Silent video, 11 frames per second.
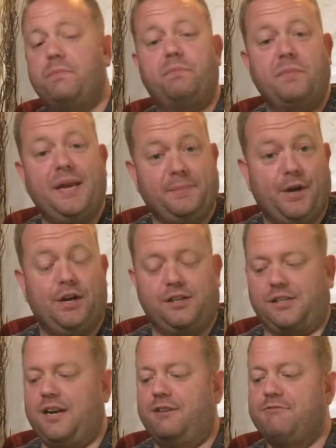me
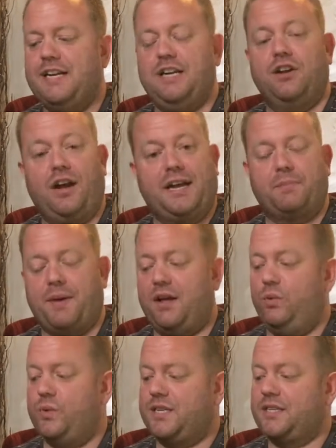personally, I really like
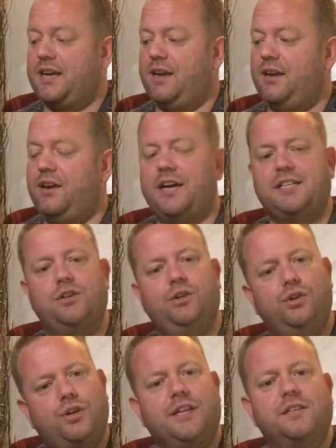about whisky. I like to
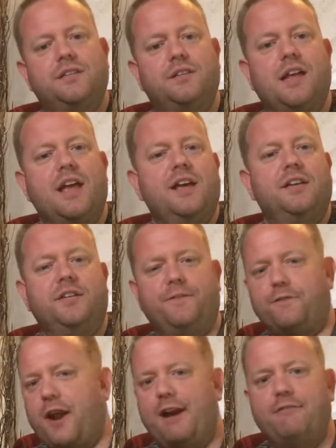look into the
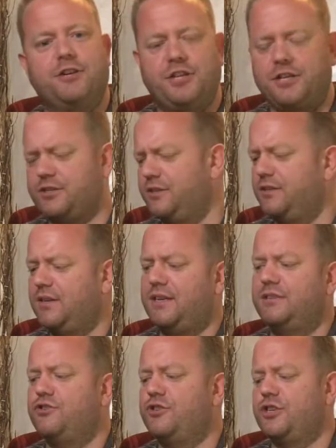different heritage
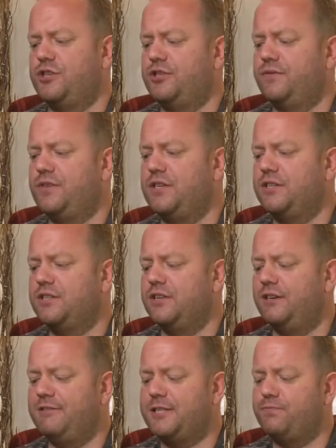and traditions of the
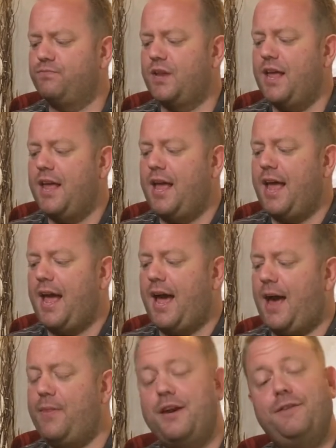distilleries.
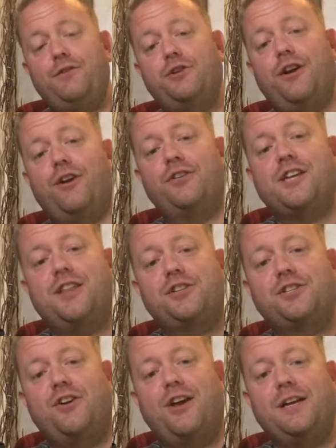And then if you turn it on the other
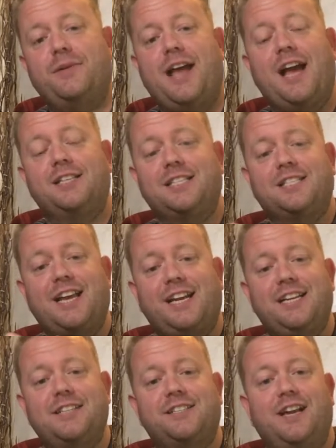side, it has
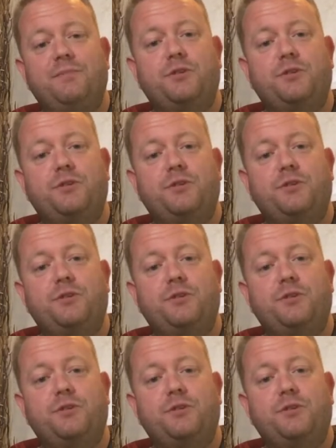exactly the same